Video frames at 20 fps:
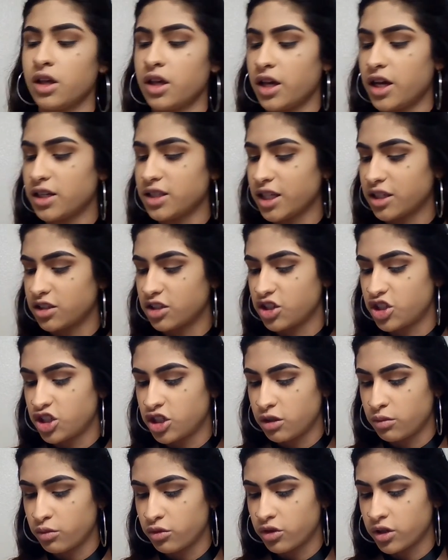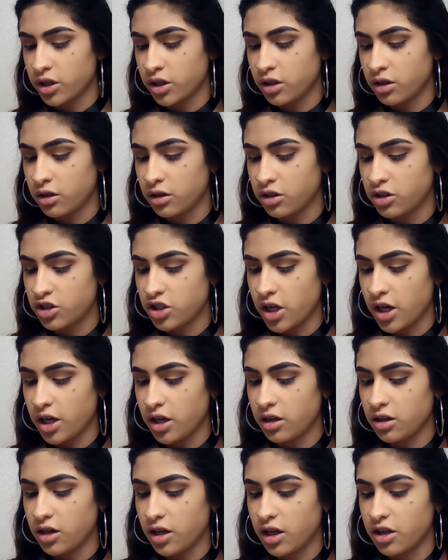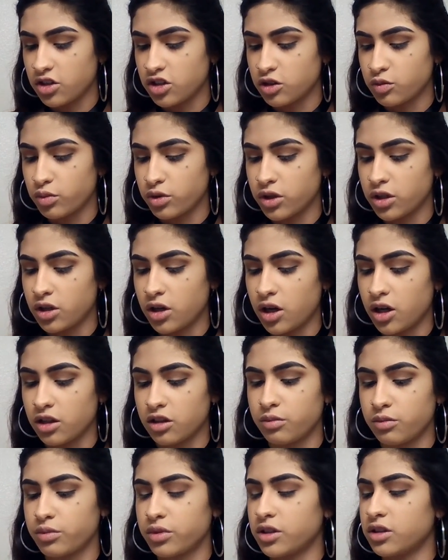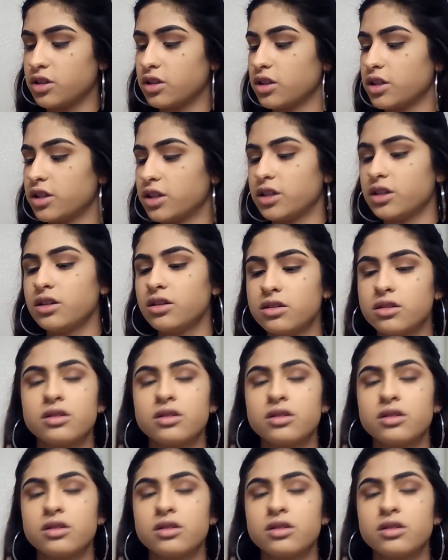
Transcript: and like the shimmery shade and just put it all up in the lid.